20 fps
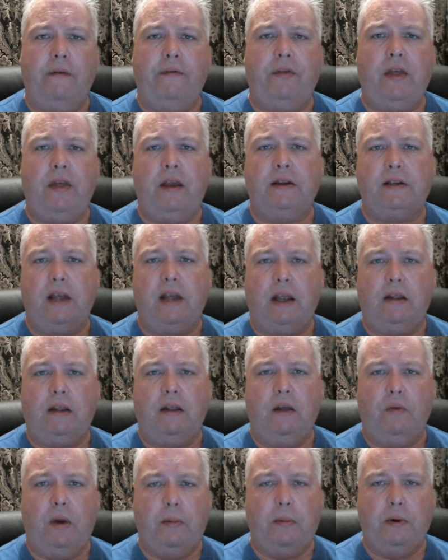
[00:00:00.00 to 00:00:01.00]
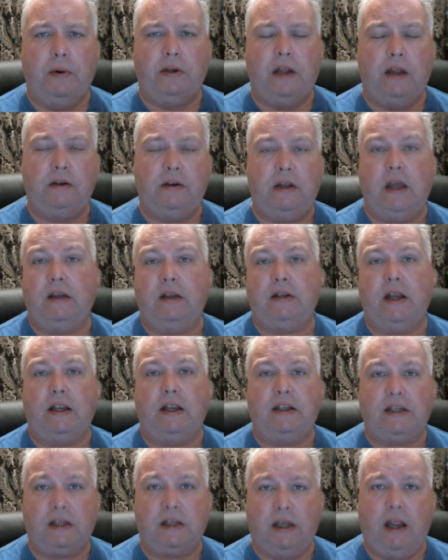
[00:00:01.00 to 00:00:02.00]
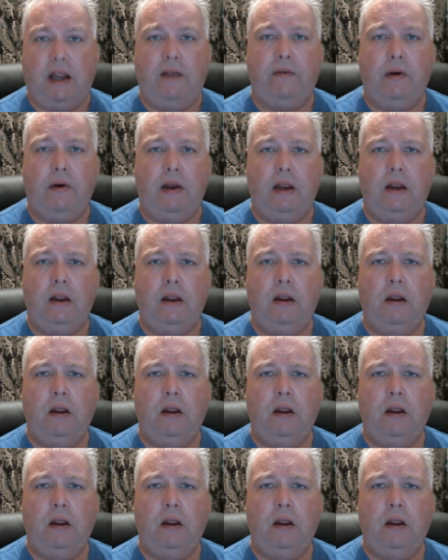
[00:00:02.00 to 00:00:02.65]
things that represent things like slavery,